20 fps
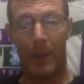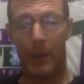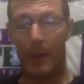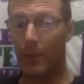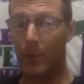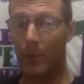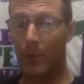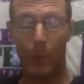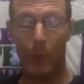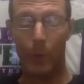
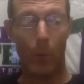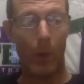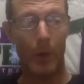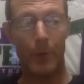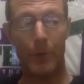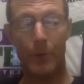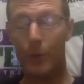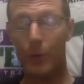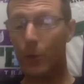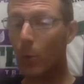if you want
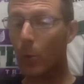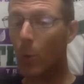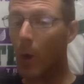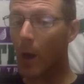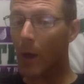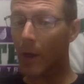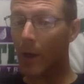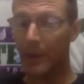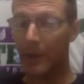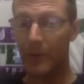to do your
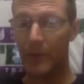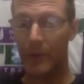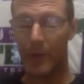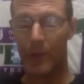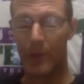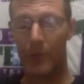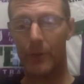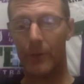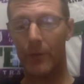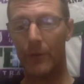quality
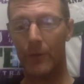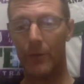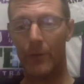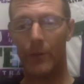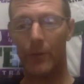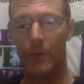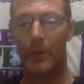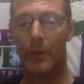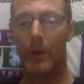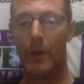
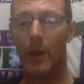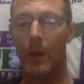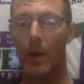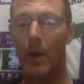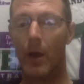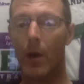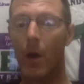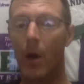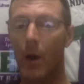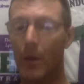sessions
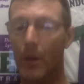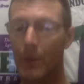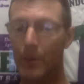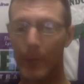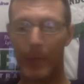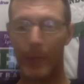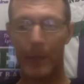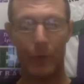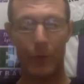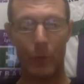on the
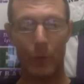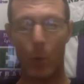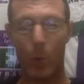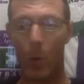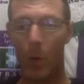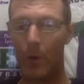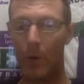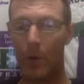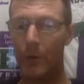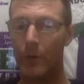race
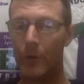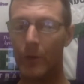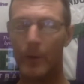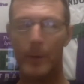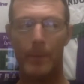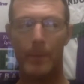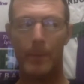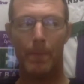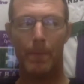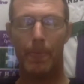course,
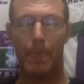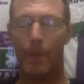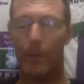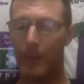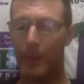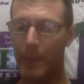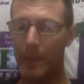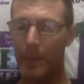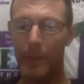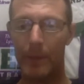
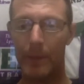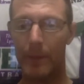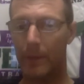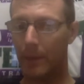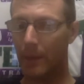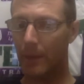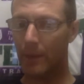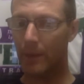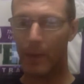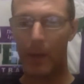in
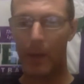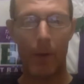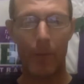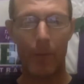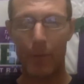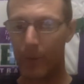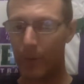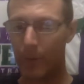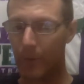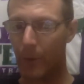the
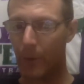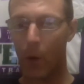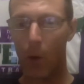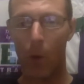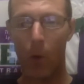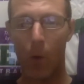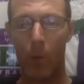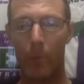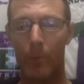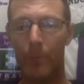comfort of your
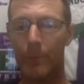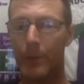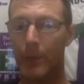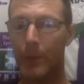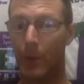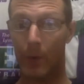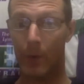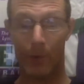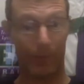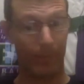home,
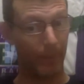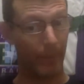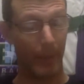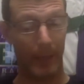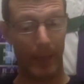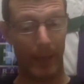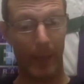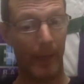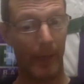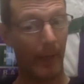
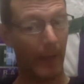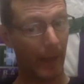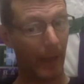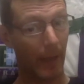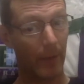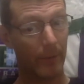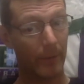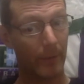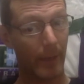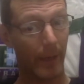and
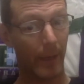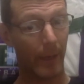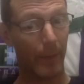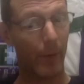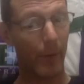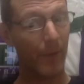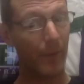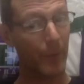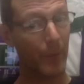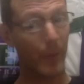I'll
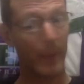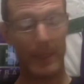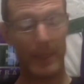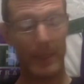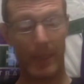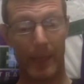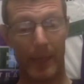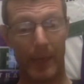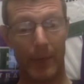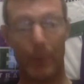preface by
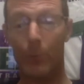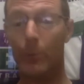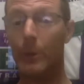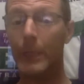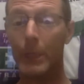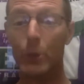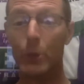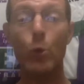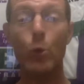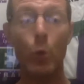saying in a
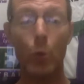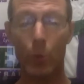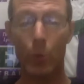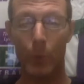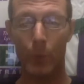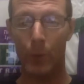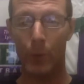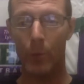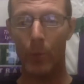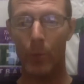really cool
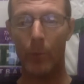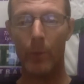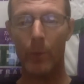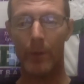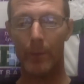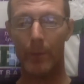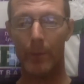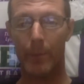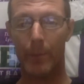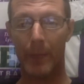room with
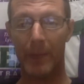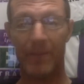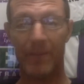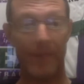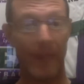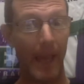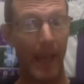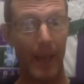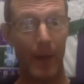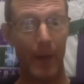a big
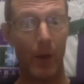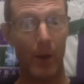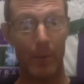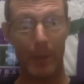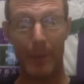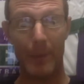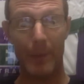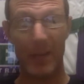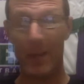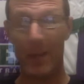fan on,
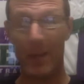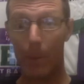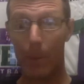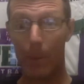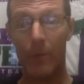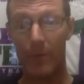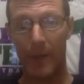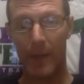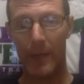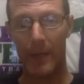maybe a
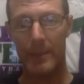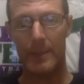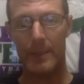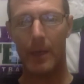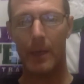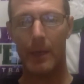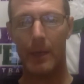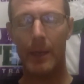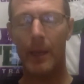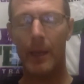couple fans
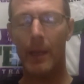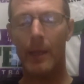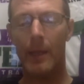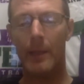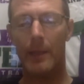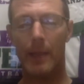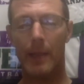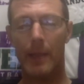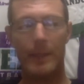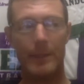on,
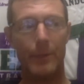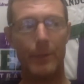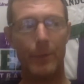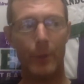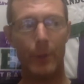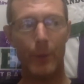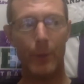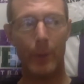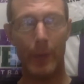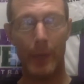lots of
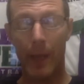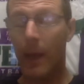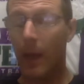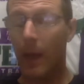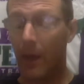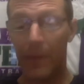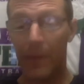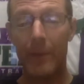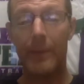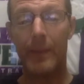fluid,
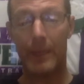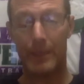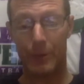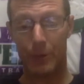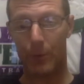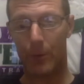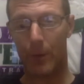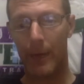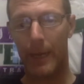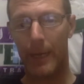I think that's
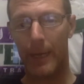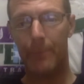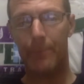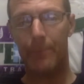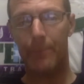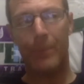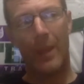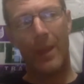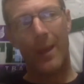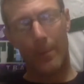great.
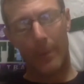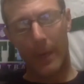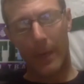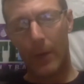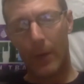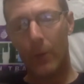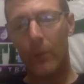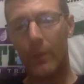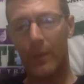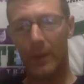But I
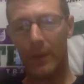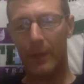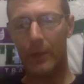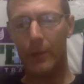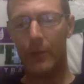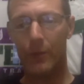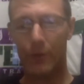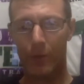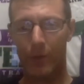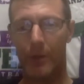don't think
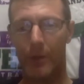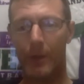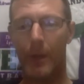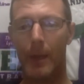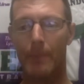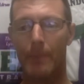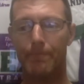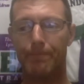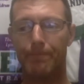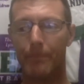you should
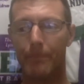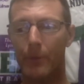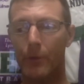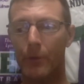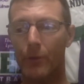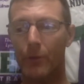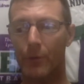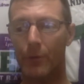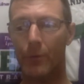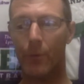
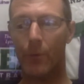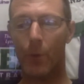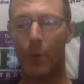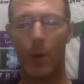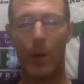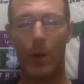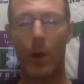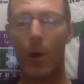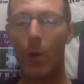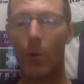
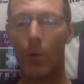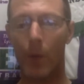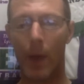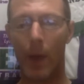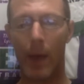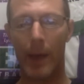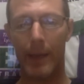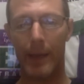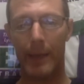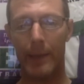forego
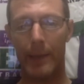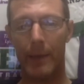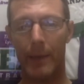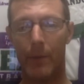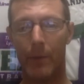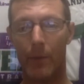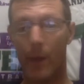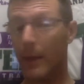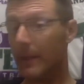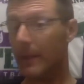riding
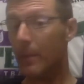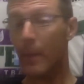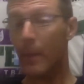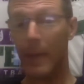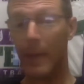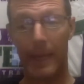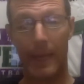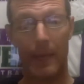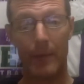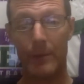the
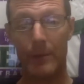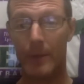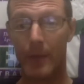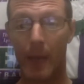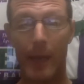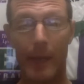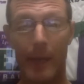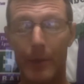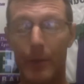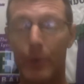bike
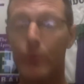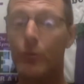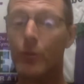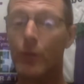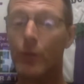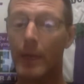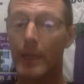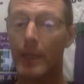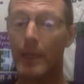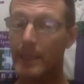outside.
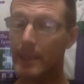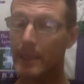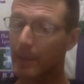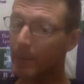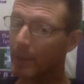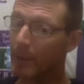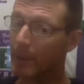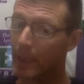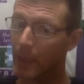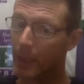Try and
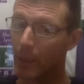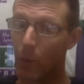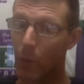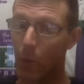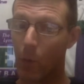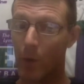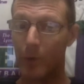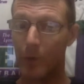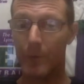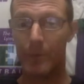simulate a
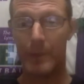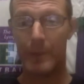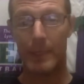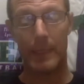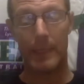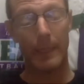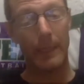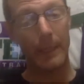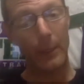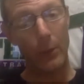course. If it's a
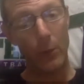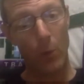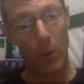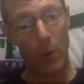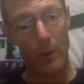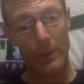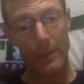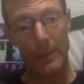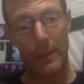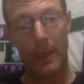hilly
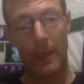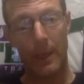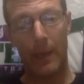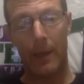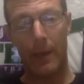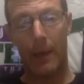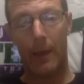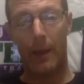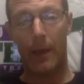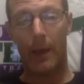course,
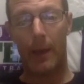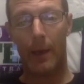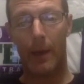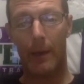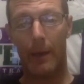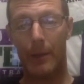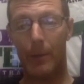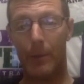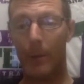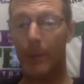
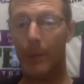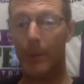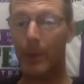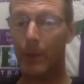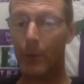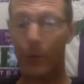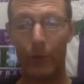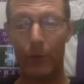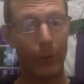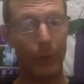maybe go
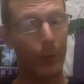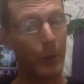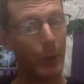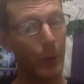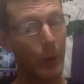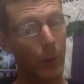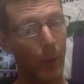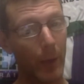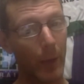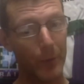to SUNY
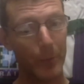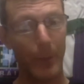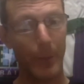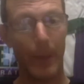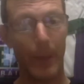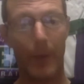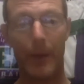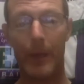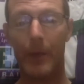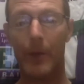Old
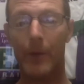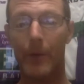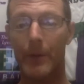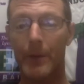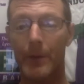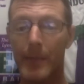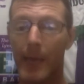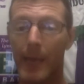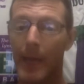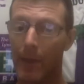Westbury or
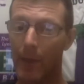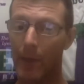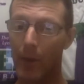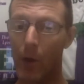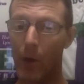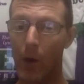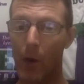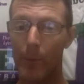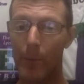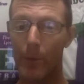into Head of the
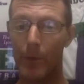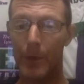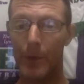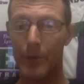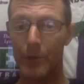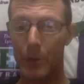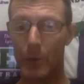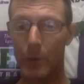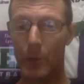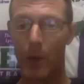Harbor,
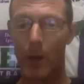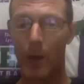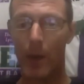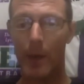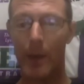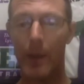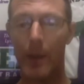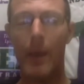Nissequag.